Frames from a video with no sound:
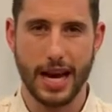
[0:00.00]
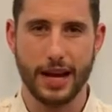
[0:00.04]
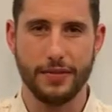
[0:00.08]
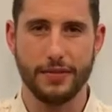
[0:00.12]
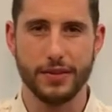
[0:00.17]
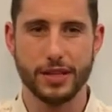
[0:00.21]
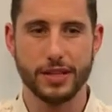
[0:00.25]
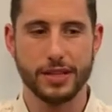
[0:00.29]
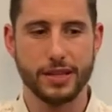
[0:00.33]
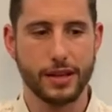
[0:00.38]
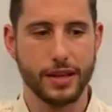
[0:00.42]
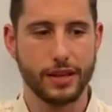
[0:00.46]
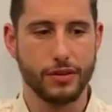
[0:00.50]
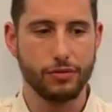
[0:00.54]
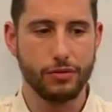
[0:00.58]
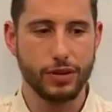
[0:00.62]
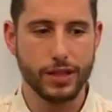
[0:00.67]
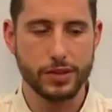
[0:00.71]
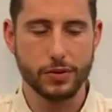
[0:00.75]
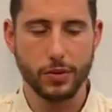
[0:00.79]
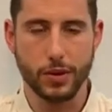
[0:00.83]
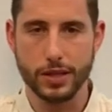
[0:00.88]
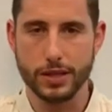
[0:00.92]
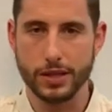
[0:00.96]
And the, the
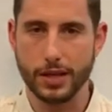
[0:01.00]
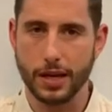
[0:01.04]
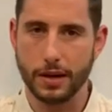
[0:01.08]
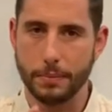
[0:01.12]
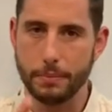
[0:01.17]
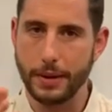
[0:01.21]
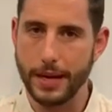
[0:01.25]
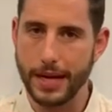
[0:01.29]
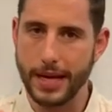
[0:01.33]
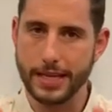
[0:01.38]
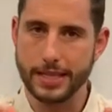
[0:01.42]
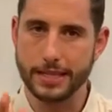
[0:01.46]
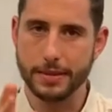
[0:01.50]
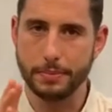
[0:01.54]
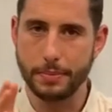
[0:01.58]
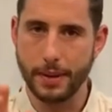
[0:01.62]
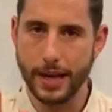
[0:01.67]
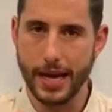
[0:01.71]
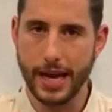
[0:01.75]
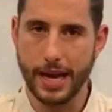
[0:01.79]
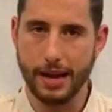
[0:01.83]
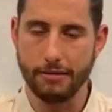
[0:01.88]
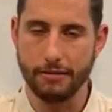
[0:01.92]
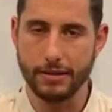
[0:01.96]
reason why it's kind of peer to
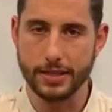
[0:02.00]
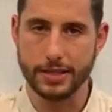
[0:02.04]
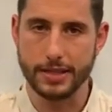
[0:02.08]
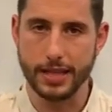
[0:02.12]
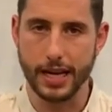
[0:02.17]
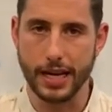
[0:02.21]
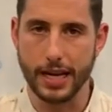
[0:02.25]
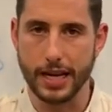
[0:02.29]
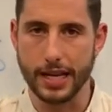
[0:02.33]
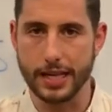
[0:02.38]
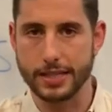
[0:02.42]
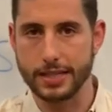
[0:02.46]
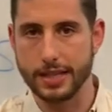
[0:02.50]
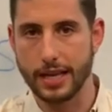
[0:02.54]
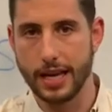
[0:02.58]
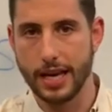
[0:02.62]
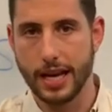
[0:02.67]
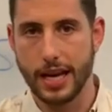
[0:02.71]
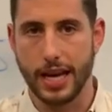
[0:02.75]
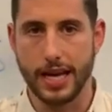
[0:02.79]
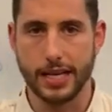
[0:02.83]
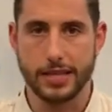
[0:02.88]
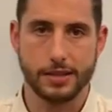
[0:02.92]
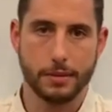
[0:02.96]
peer is that it's
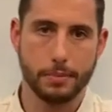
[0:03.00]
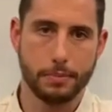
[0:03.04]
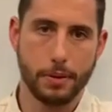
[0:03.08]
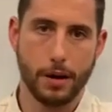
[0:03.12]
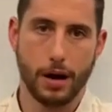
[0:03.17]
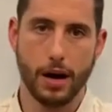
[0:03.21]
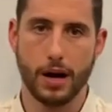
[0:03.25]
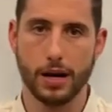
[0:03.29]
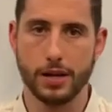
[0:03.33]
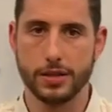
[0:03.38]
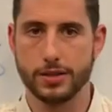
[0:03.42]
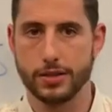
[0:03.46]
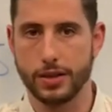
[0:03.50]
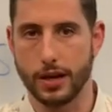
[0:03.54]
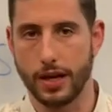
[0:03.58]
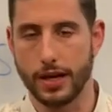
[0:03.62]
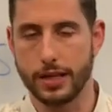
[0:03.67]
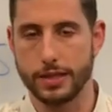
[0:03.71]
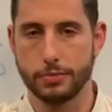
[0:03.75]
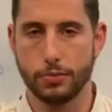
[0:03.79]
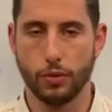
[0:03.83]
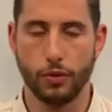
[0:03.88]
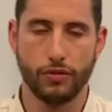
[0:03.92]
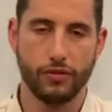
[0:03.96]
it's a pass
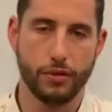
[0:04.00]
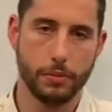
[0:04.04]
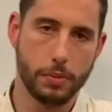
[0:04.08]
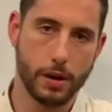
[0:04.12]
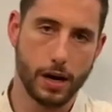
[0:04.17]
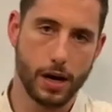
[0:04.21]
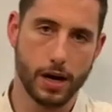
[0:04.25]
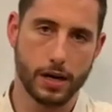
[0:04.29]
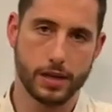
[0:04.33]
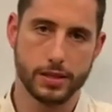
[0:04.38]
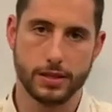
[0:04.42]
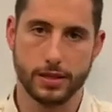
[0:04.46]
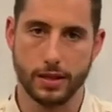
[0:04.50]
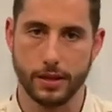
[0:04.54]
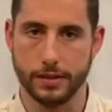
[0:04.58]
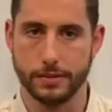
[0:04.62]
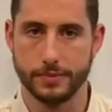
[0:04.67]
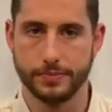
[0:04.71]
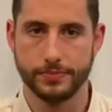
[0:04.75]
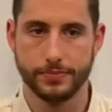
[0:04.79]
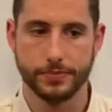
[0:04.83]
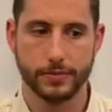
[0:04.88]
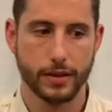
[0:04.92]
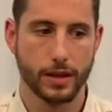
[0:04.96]
on. It's more of a pass
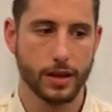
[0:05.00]
on,